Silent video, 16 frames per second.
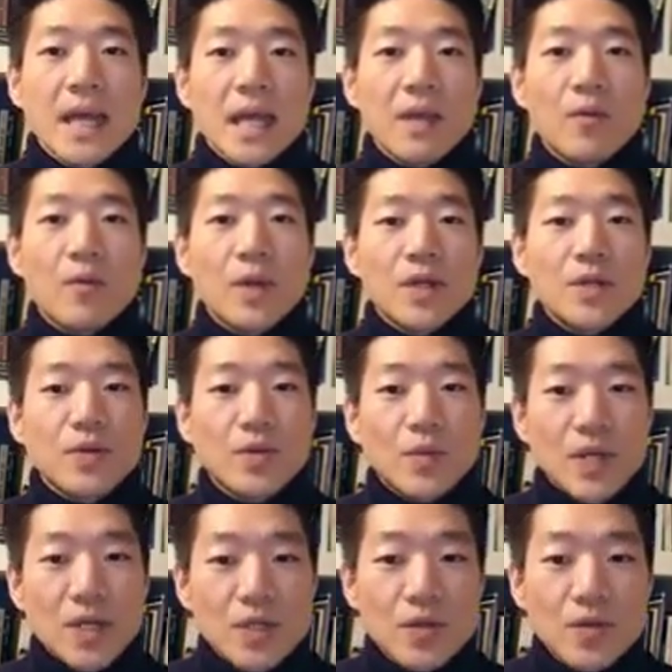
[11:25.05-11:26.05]
And when
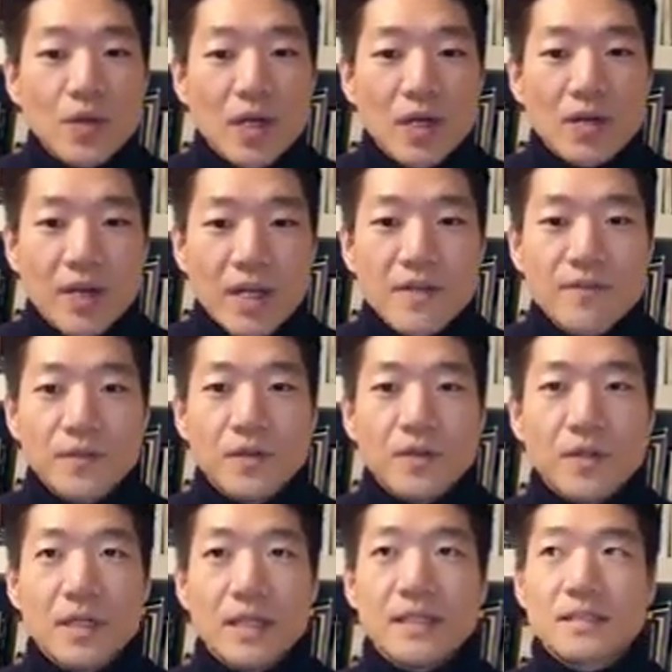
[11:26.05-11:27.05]
you are
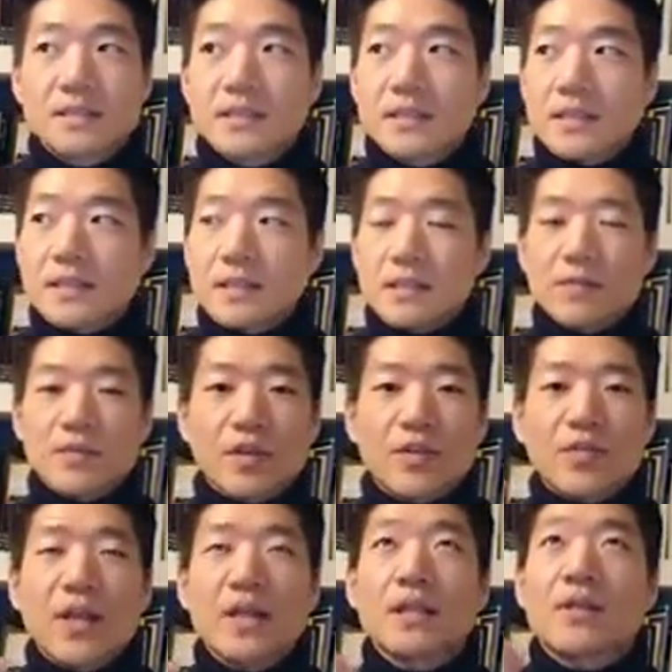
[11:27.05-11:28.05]
grateful,
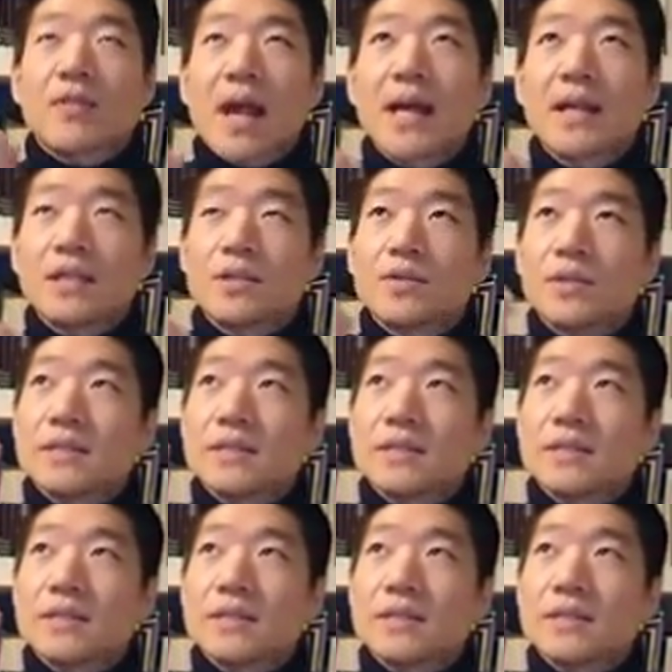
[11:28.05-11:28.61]
great gratitude